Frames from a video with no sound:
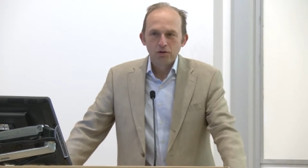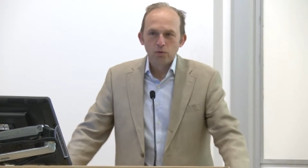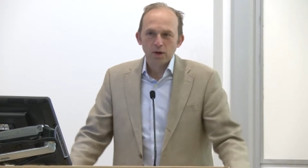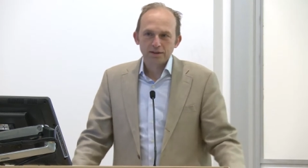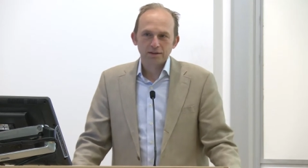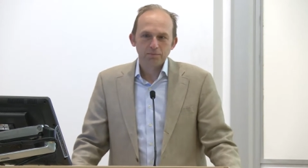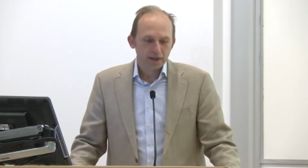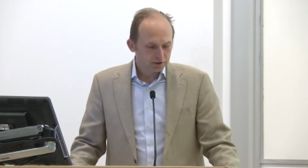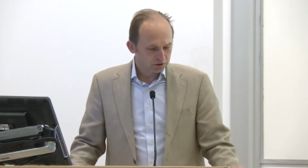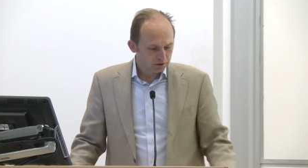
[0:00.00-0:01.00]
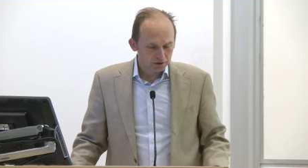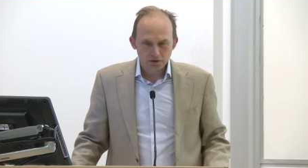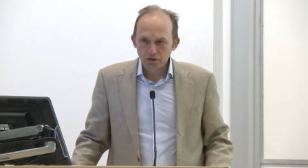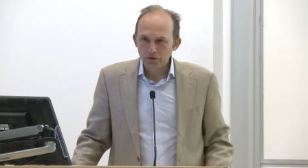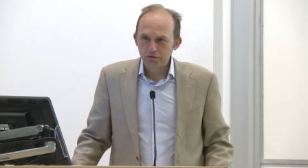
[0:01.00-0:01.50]
was a major
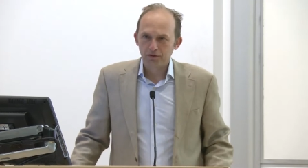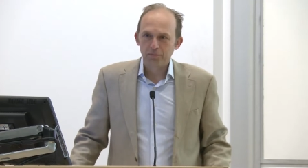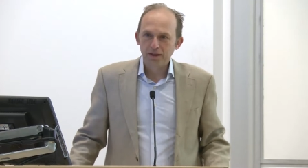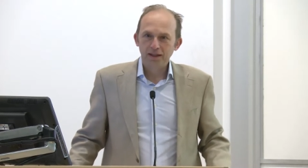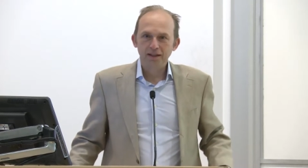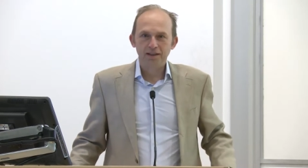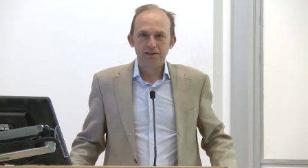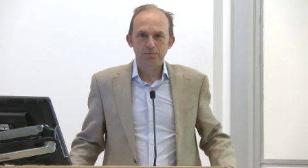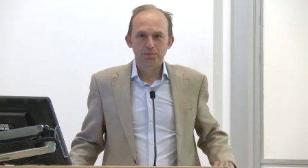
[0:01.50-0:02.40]
goal for me in this